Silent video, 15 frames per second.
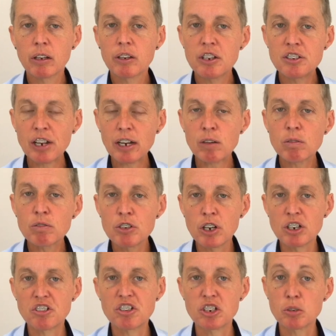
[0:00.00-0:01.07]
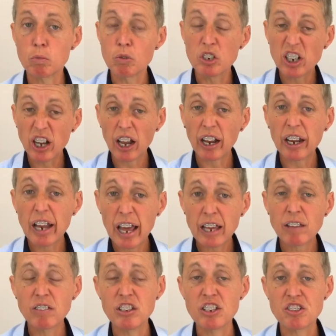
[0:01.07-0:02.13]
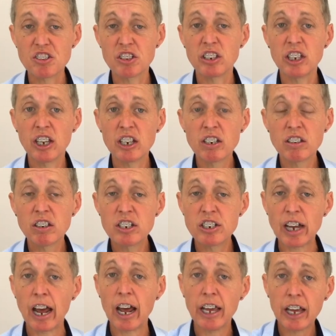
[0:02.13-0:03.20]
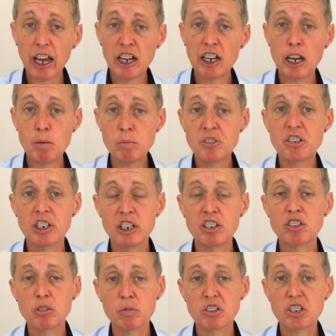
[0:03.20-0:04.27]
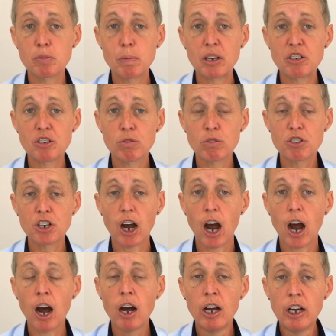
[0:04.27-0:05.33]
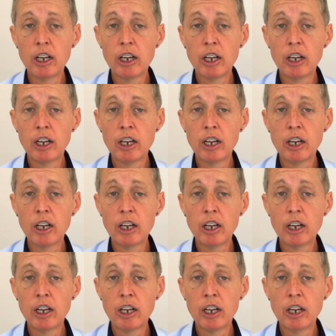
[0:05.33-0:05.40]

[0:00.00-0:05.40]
the dental nurses would collect this at the end of the day and empty it into a special jar